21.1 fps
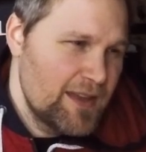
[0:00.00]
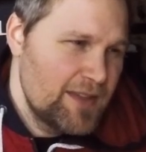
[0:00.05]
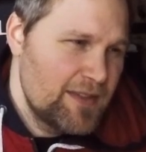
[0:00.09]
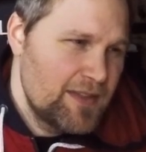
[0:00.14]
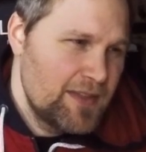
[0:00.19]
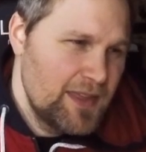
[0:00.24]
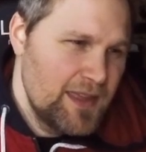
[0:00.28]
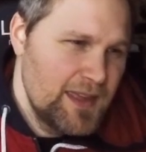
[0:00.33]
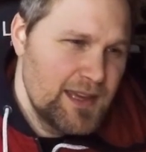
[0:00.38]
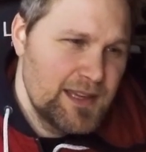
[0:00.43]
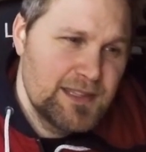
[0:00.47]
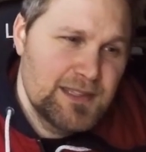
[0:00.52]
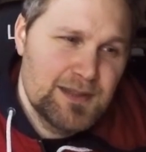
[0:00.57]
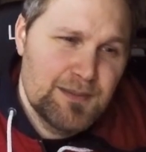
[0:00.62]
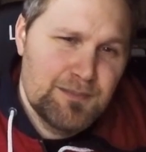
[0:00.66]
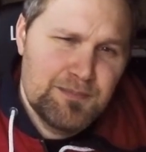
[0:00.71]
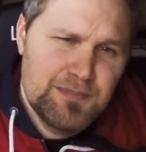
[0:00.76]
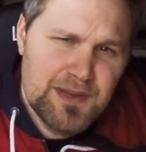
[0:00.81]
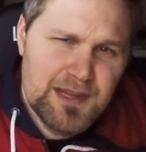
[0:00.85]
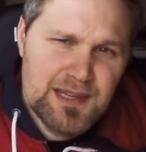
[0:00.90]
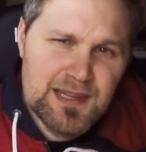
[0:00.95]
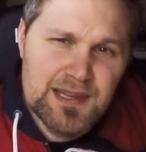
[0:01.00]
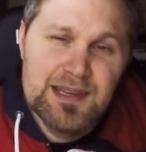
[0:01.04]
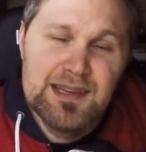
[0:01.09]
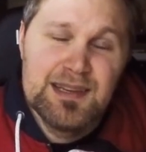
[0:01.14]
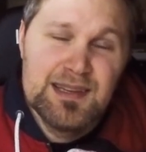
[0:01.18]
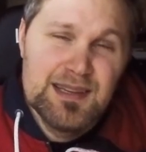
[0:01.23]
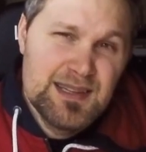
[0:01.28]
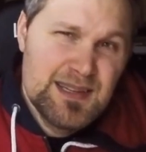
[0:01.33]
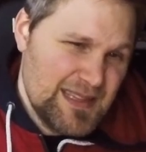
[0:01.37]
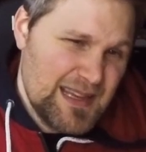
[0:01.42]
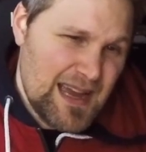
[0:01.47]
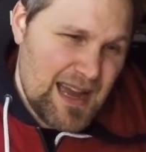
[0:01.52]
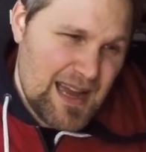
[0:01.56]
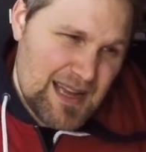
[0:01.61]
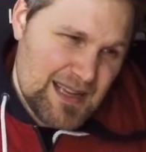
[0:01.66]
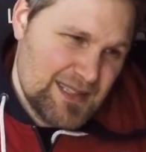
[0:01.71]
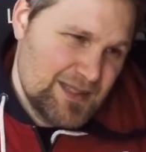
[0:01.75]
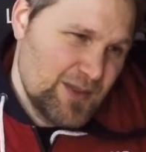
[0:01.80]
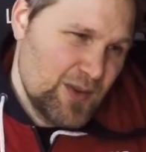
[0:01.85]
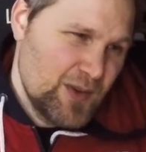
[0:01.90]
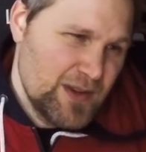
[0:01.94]
I think it's a B, yeah, a
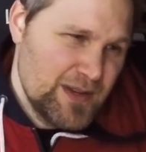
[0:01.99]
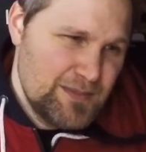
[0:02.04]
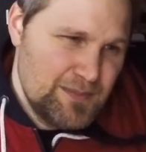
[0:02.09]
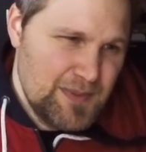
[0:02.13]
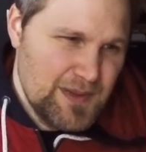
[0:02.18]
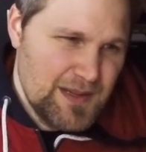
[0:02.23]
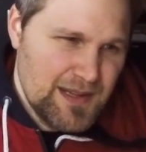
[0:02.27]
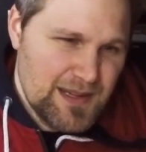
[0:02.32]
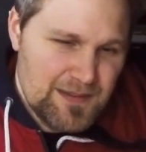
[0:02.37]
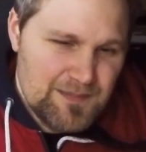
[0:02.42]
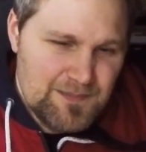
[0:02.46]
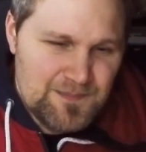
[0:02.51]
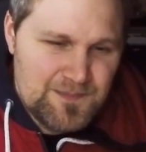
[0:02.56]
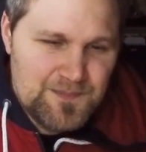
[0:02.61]
solid B.